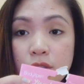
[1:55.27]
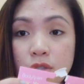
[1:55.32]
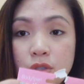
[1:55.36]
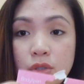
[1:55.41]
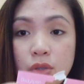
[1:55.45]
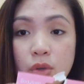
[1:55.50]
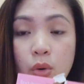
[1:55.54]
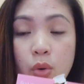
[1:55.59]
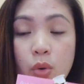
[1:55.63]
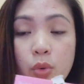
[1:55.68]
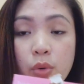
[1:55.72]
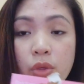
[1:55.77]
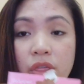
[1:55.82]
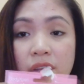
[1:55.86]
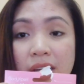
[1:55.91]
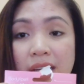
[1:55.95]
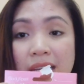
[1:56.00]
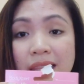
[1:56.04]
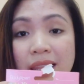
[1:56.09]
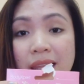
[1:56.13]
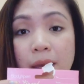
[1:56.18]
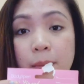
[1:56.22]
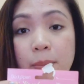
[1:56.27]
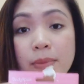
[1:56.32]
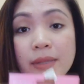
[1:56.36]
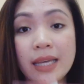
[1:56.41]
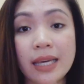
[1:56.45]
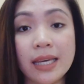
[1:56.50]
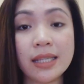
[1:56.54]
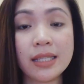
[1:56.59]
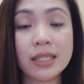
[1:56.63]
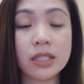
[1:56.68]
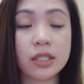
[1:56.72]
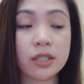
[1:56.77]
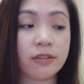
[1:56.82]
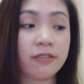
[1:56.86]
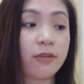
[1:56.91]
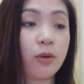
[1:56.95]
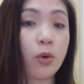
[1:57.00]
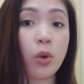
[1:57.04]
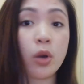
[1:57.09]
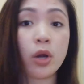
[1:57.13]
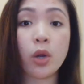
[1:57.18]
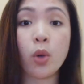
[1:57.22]
So, 3 lip tints
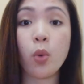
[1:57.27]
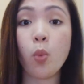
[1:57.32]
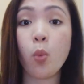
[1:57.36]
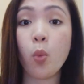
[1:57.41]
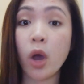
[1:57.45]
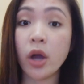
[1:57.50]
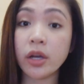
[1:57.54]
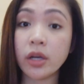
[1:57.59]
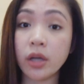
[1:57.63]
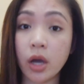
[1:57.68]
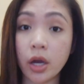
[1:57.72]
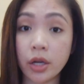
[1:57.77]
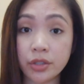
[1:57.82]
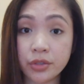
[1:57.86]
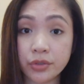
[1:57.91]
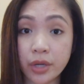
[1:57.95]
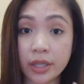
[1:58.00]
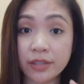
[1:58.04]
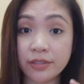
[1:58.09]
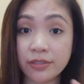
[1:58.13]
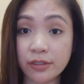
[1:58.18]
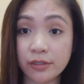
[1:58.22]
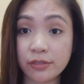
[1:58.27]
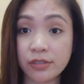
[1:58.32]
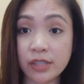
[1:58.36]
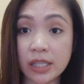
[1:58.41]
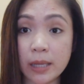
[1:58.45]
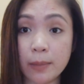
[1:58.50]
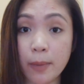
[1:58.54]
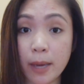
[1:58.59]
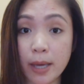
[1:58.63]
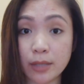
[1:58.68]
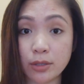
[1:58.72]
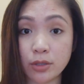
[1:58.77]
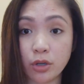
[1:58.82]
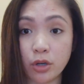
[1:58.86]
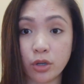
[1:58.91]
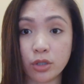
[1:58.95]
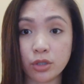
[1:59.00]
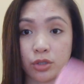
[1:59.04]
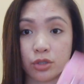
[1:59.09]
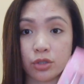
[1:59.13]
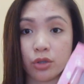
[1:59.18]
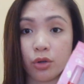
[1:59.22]
for 150
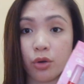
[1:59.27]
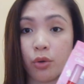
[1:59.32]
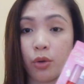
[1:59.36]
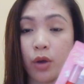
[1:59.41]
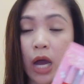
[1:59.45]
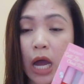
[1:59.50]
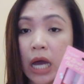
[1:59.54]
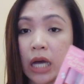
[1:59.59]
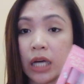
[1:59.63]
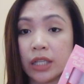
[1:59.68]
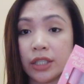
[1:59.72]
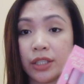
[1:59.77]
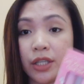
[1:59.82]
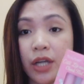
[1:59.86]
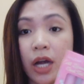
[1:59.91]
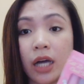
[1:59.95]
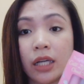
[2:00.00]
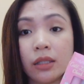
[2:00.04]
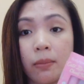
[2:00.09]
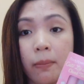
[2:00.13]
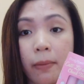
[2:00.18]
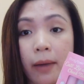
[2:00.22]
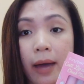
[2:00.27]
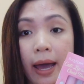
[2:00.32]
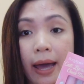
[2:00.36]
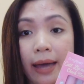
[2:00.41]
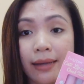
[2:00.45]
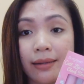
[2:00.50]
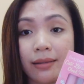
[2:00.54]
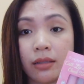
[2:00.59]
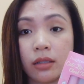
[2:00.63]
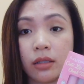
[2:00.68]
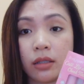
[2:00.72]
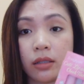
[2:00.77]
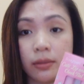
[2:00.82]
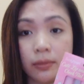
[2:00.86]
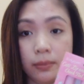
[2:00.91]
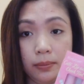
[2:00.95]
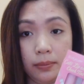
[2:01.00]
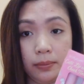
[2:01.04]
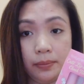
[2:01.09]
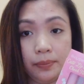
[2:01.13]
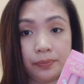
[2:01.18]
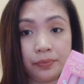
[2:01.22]
pesos. So, not bad.
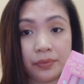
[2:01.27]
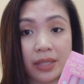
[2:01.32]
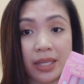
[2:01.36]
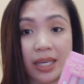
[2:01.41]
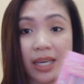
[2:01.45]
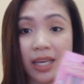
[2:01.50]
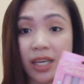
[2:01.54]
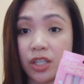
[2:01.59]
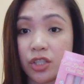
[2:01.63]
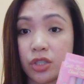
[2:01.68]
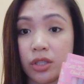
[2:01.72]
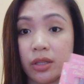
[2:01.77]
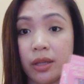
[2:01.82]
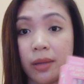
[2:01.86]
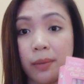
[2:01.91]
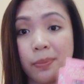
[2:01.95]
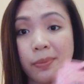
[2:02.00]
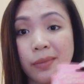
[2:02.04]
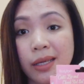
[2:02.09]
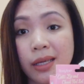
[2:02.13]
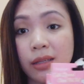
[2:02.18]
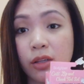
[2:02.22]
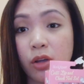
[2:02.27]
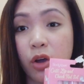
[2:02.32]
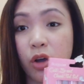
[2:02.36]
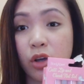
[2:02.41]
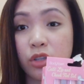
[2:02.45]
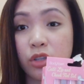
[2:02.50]
Each lip tint